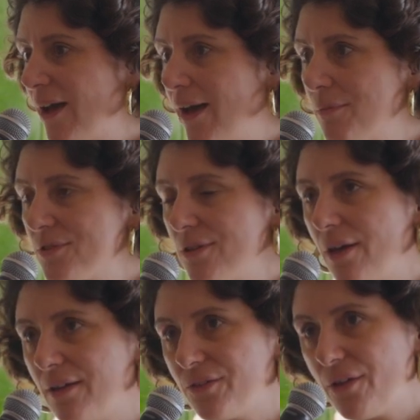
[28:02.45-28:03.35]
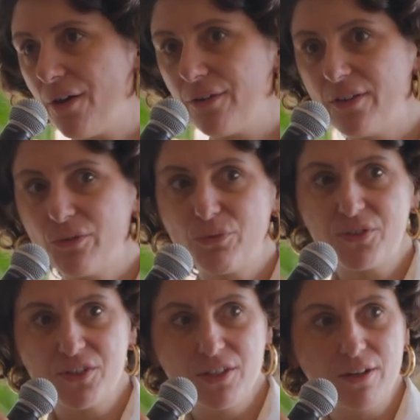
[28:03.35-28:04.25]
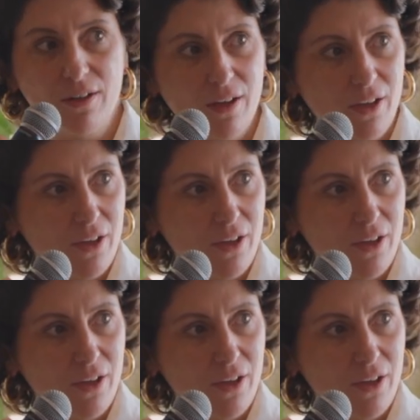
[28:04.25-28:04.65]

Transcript: times, and that we still